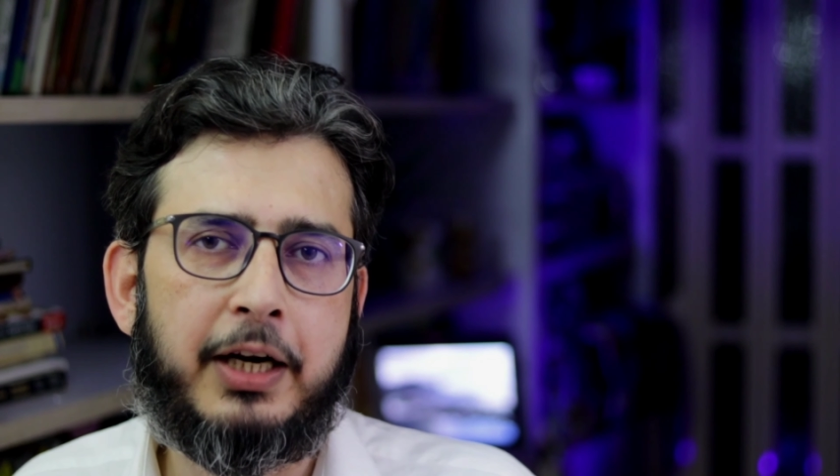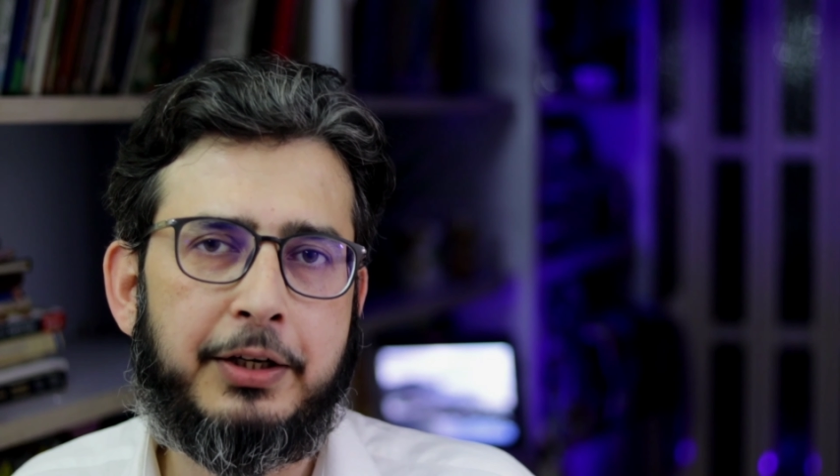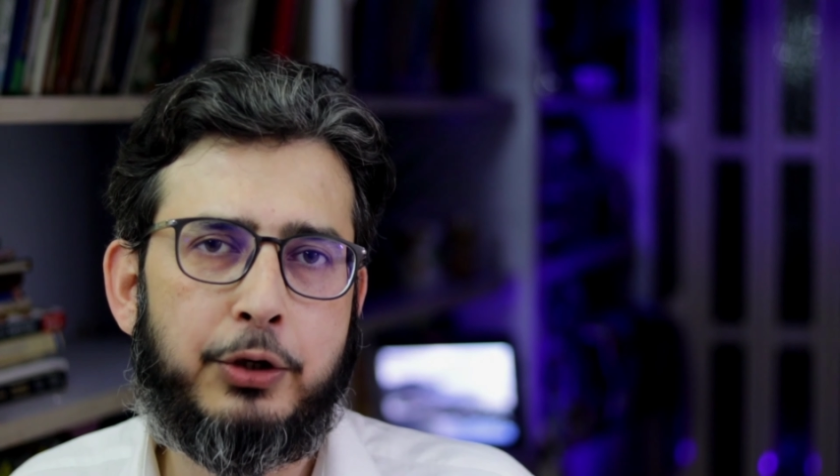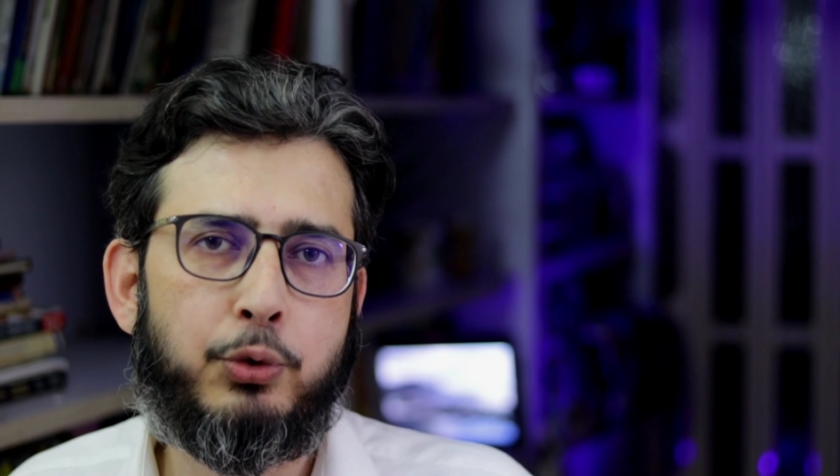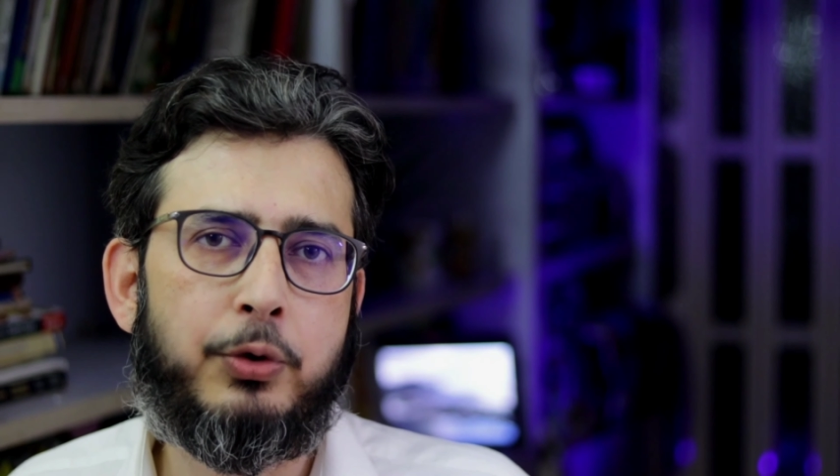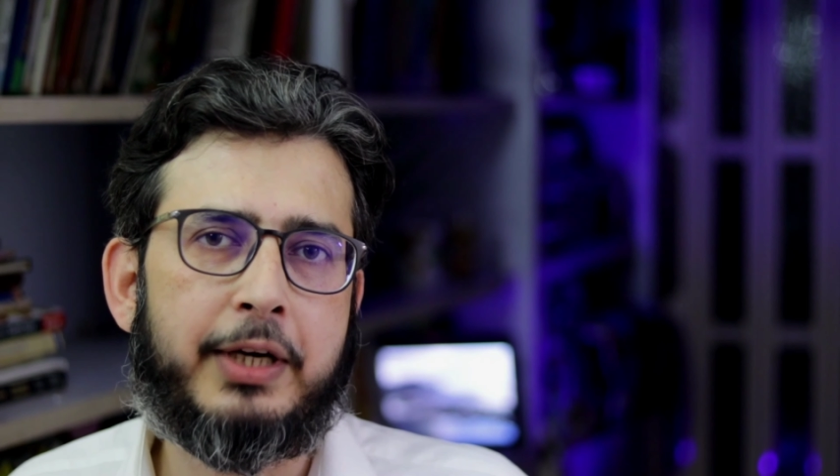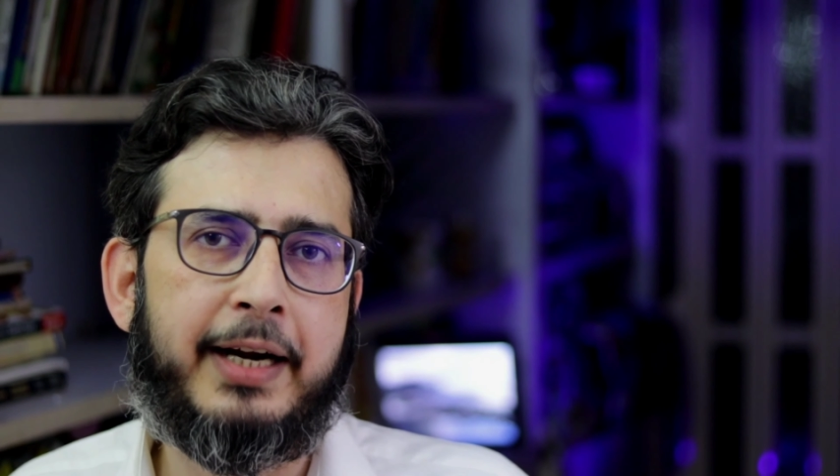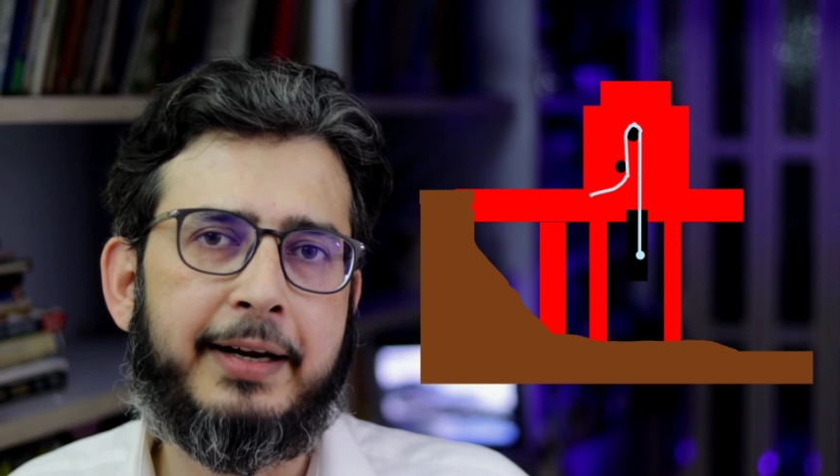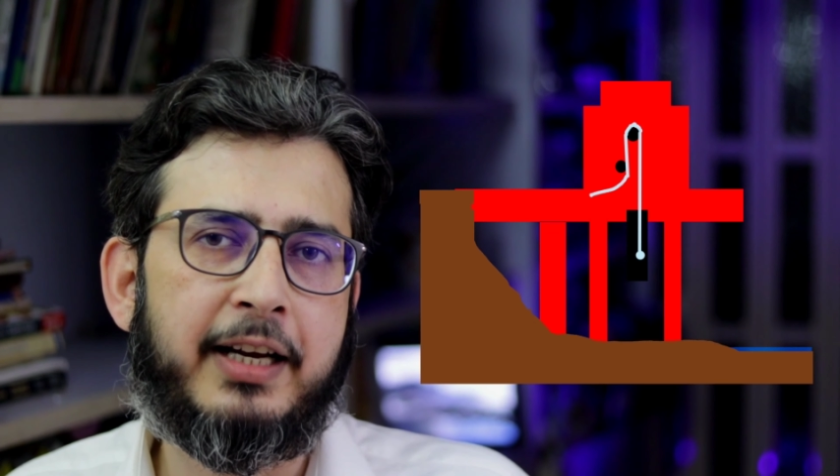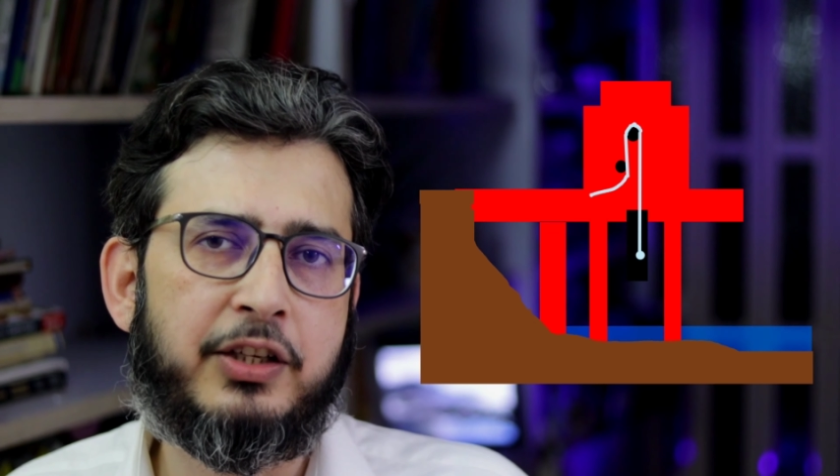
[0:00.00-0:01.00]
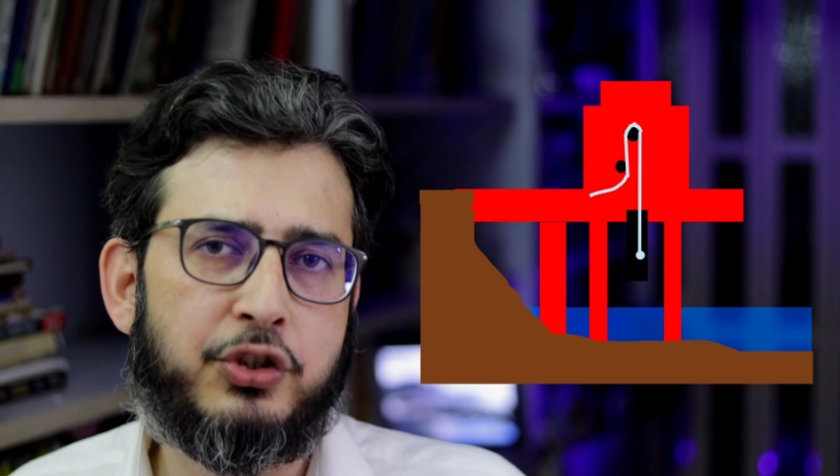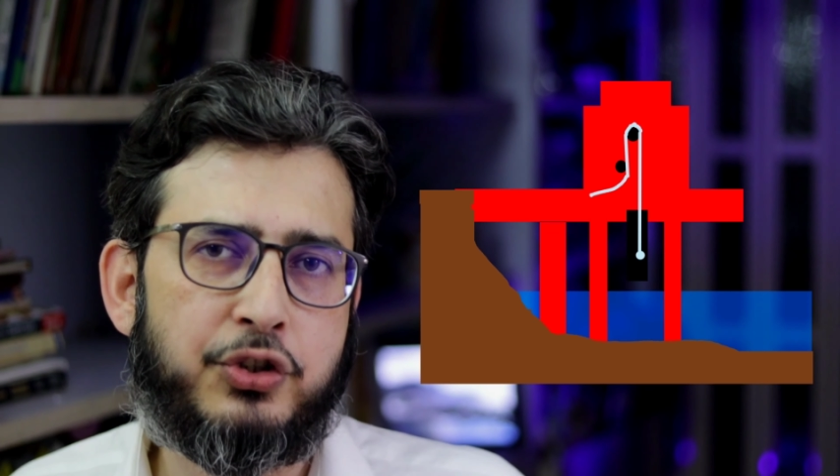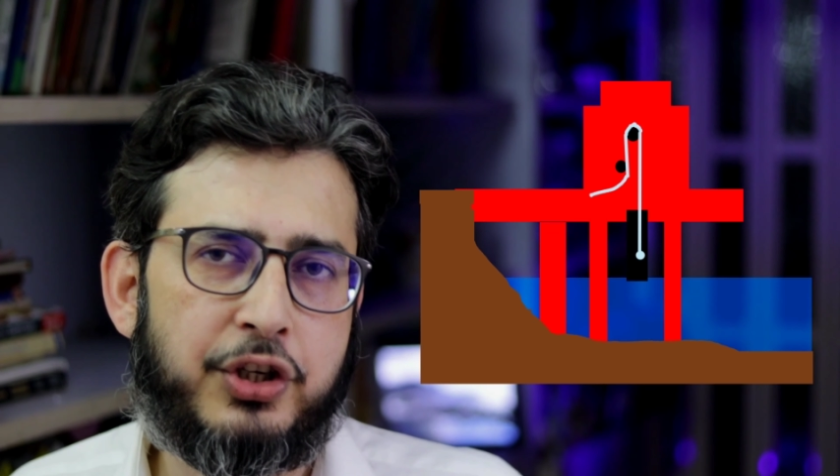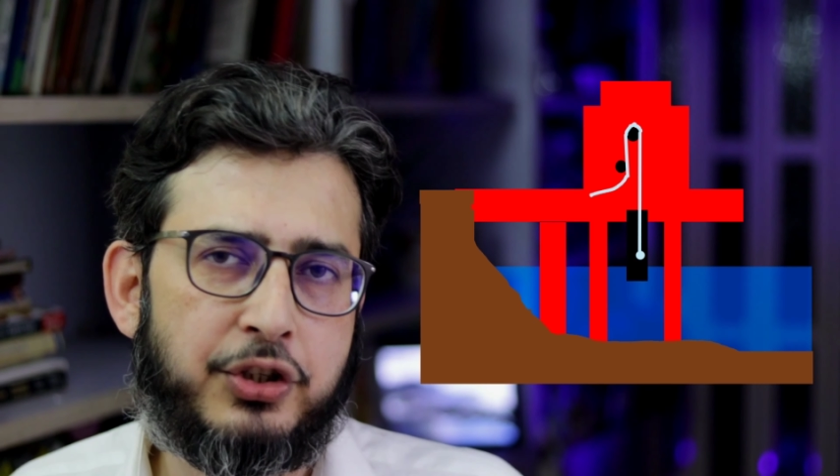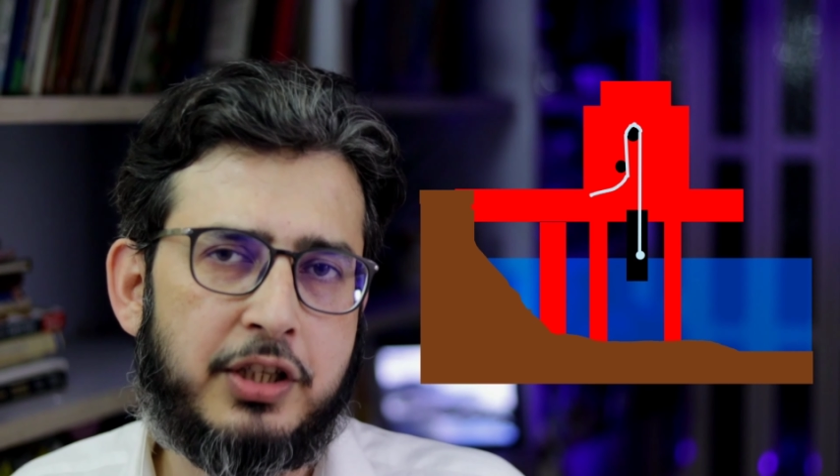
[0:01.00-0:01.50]
32 tide gauge
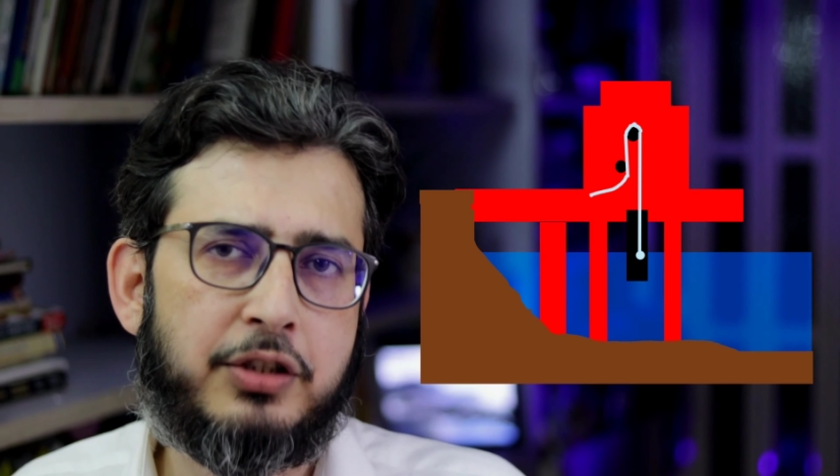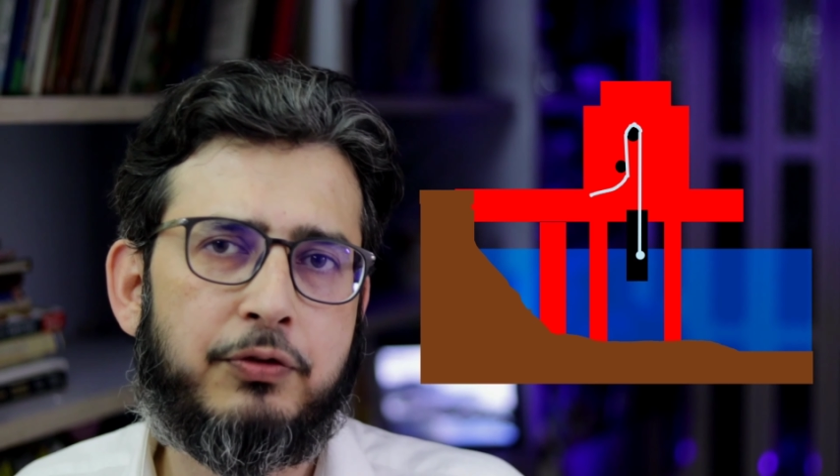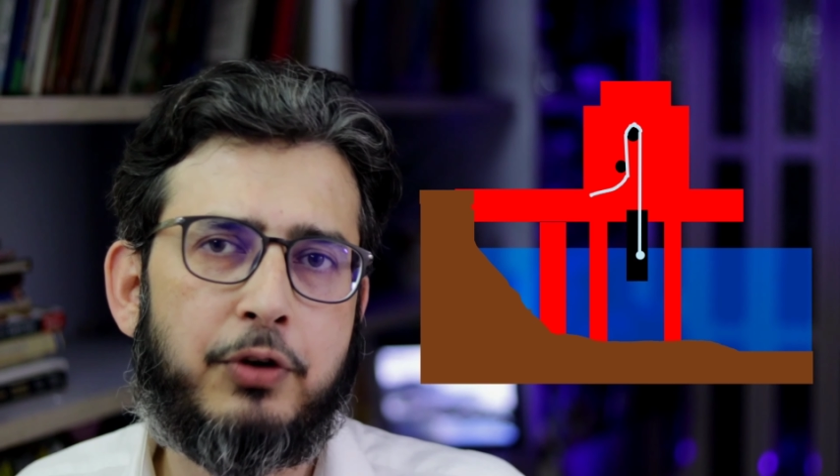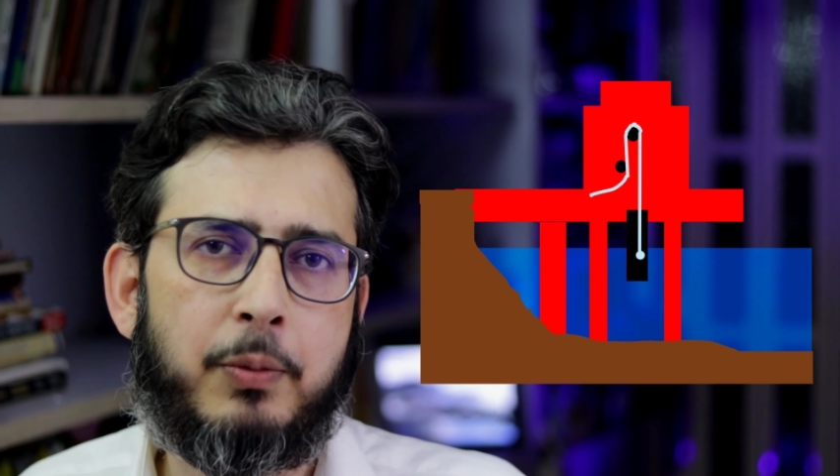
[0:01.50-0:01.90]
stations.